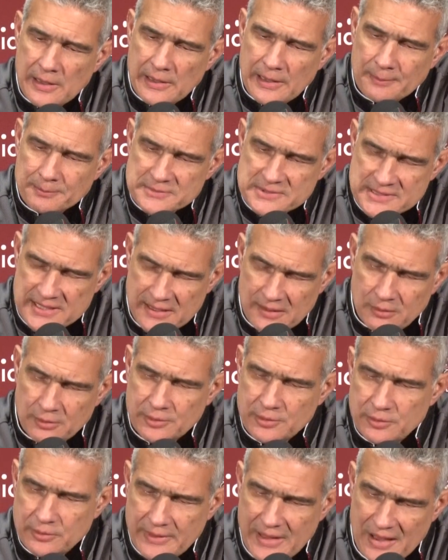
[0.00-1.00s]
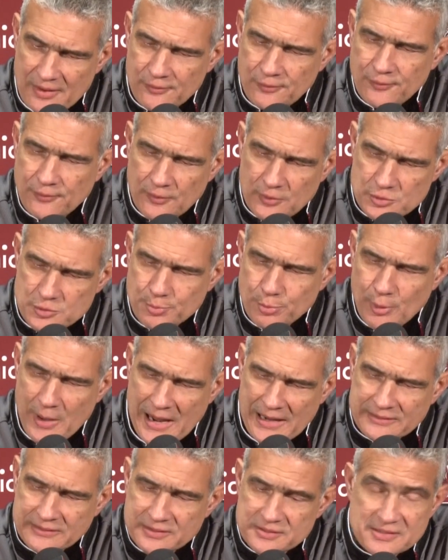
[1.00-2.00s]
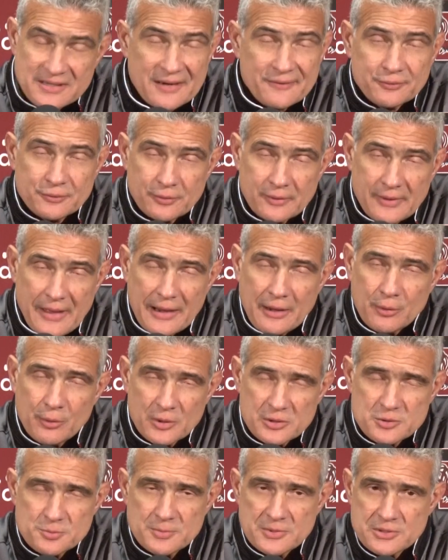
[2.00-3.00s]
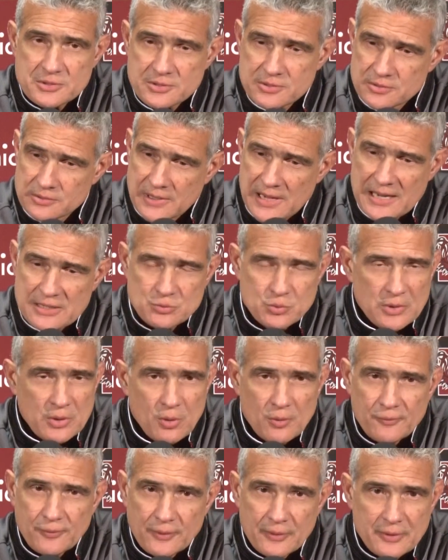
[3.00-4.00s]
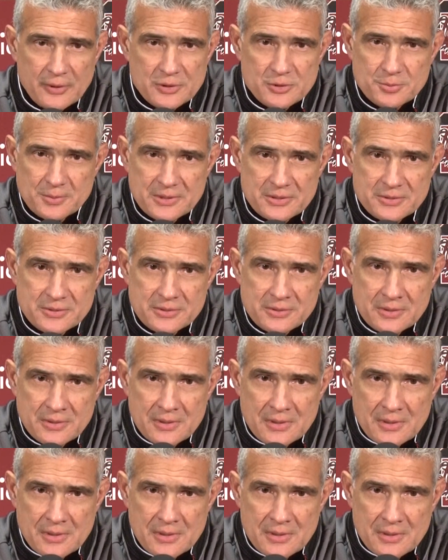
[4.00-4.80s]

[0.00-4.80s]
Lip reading: I'm telling you, that first practice after that Christmas, guys went home for Christmas,